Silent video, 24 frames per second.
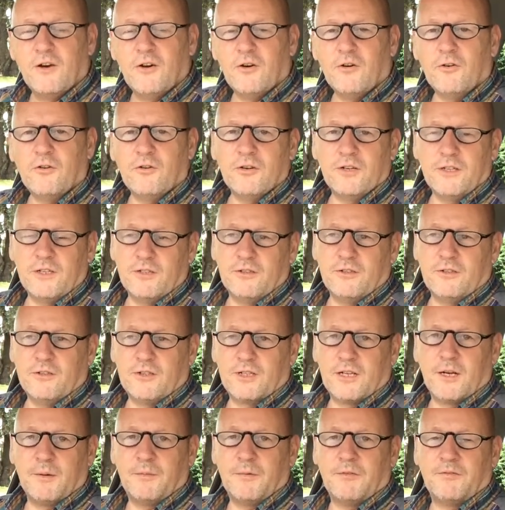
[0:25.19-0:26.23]
or you're
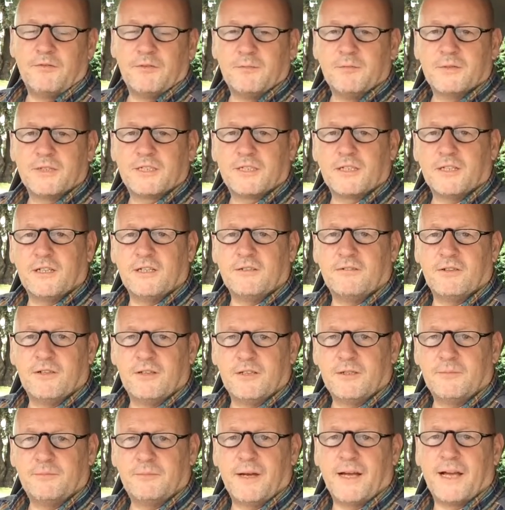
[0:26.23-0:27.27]
coming from the side
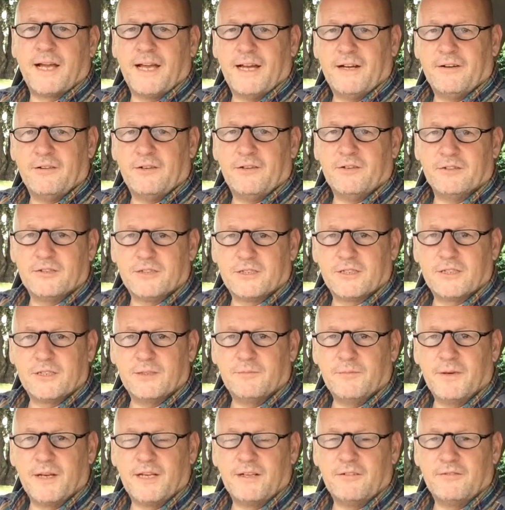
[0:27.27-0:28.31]
road back out onto the
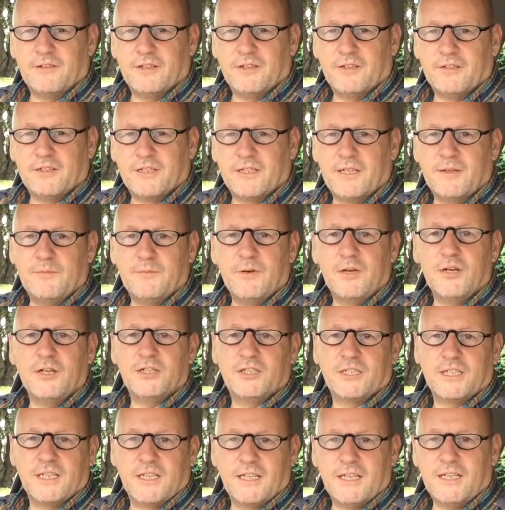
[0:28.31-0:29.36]
main road and
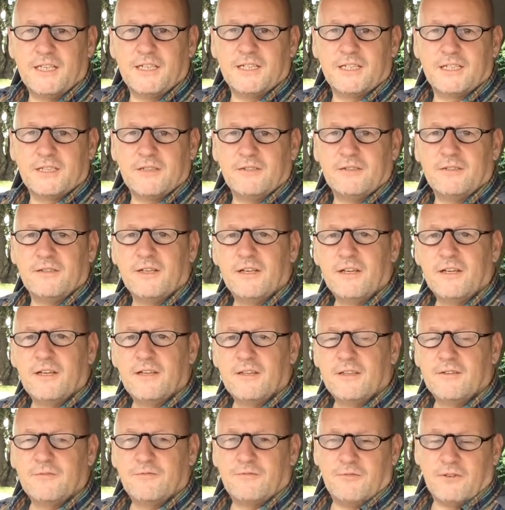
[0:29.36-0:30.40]
emerging into
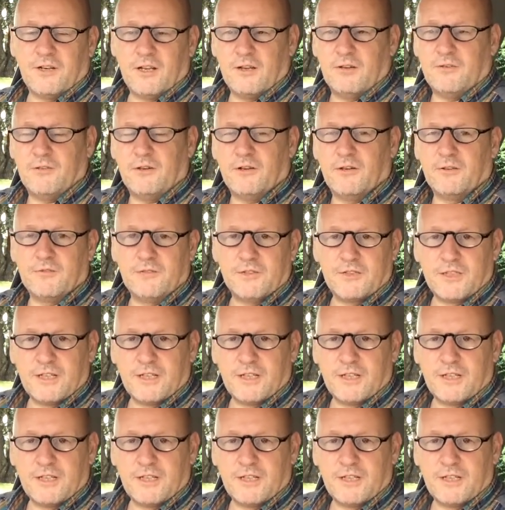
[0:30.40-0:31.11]
the flow of the